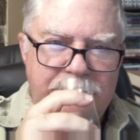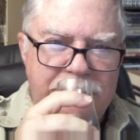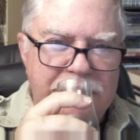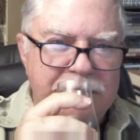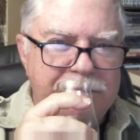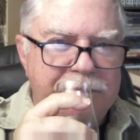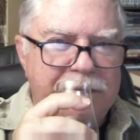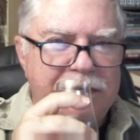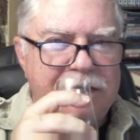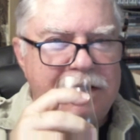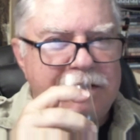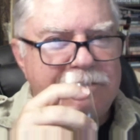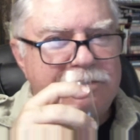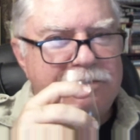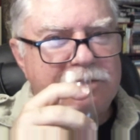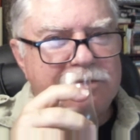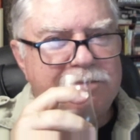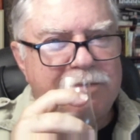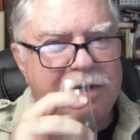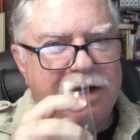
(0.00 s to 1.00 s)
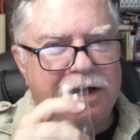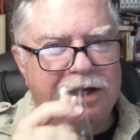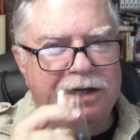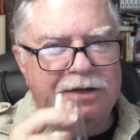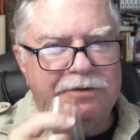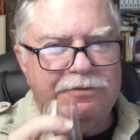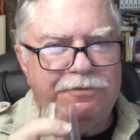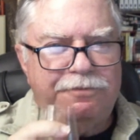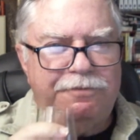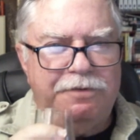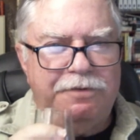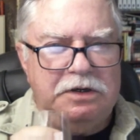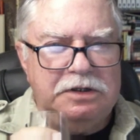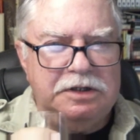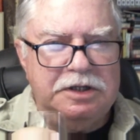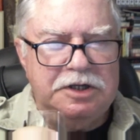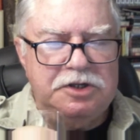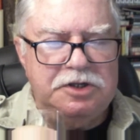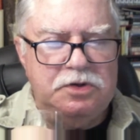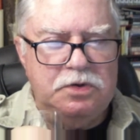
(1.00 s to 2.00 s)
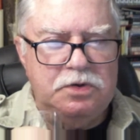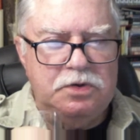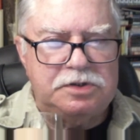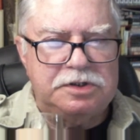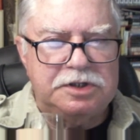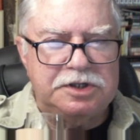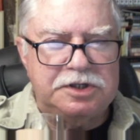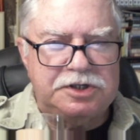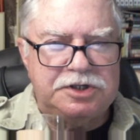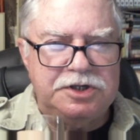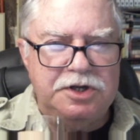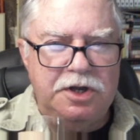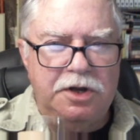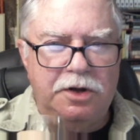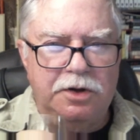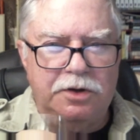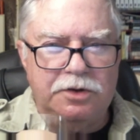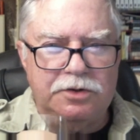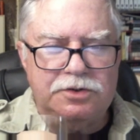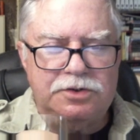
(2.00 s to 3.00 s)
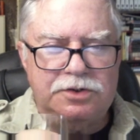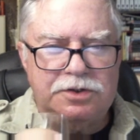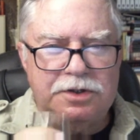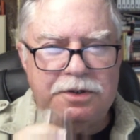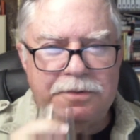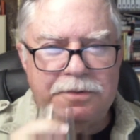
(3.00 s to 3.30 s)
But even with my fairly useless nose,